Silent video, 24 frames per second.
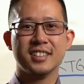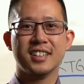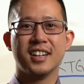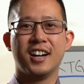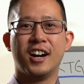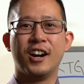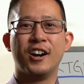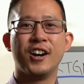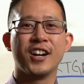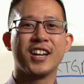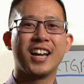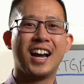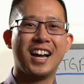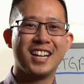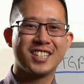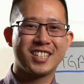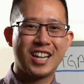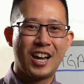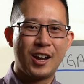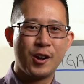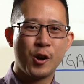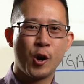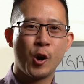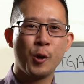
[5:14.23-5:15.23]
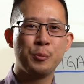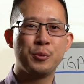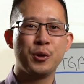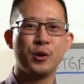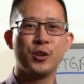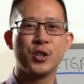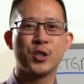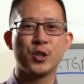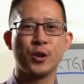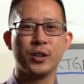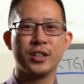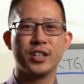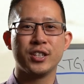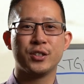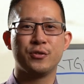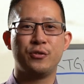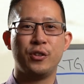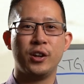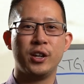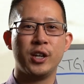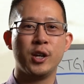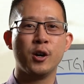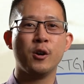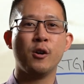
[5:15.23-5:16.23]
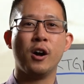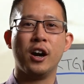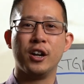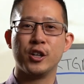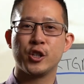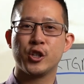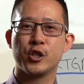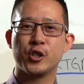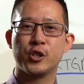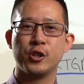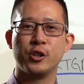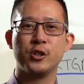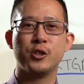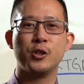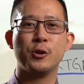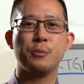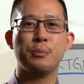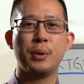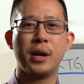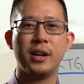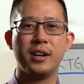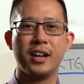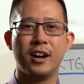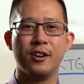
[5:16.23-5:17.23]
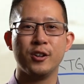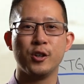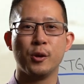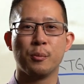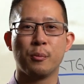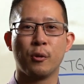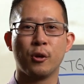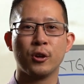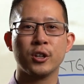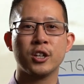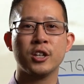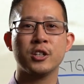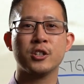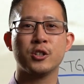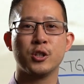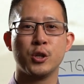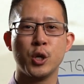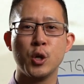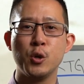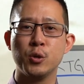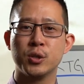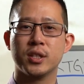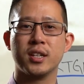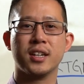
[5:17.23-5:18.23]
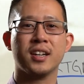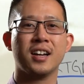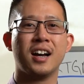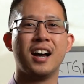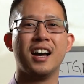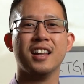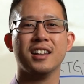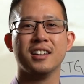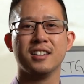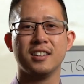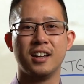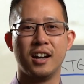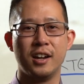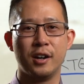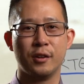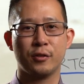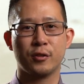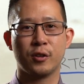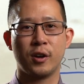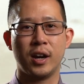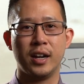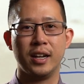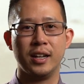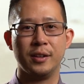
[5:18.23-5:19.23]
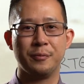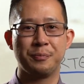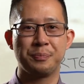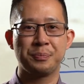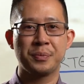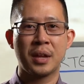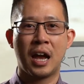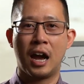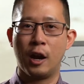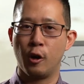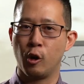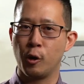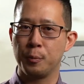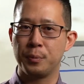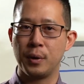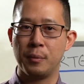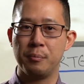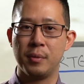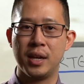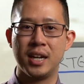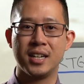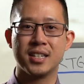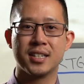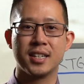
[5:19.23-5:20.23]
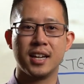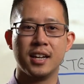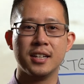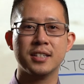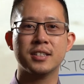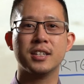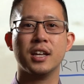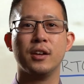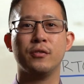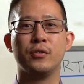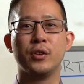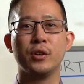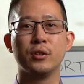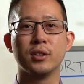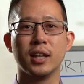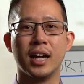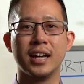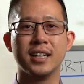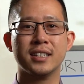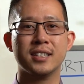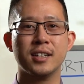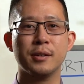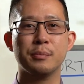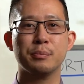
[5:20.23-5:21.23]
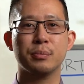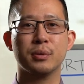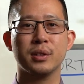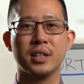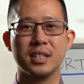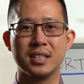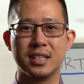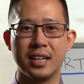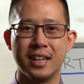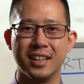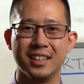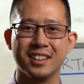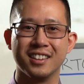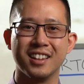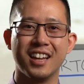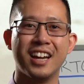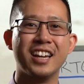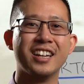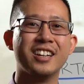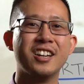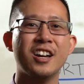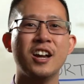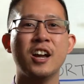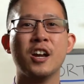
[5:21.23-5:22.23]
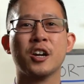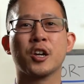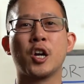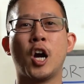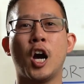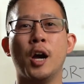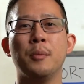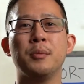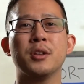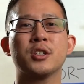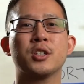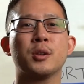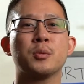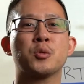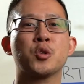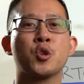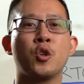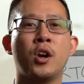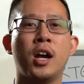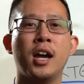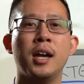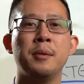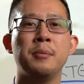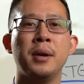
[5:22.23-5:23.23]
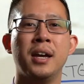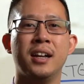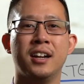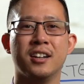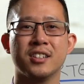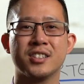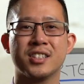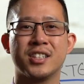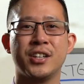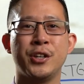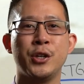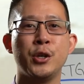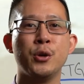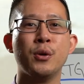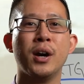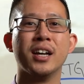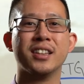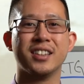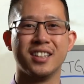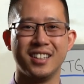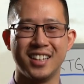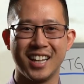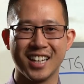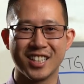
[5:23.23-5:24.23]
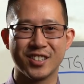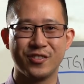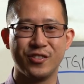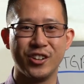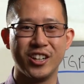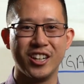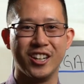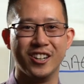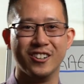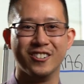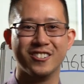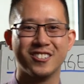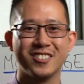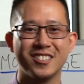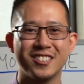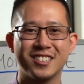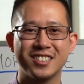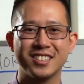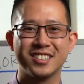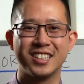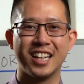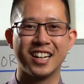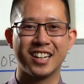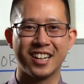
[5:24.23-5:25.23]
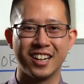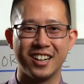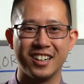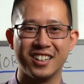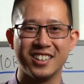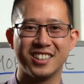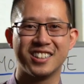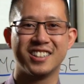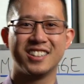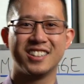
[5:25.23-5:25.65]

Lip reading: All right, guys, I hope you enjoyed this video on should you pay down your mortgage using a line of credit. I hope it made sense. If you liked it, please hit like, comment, subscribe, and I'll see you at the next video. Take care.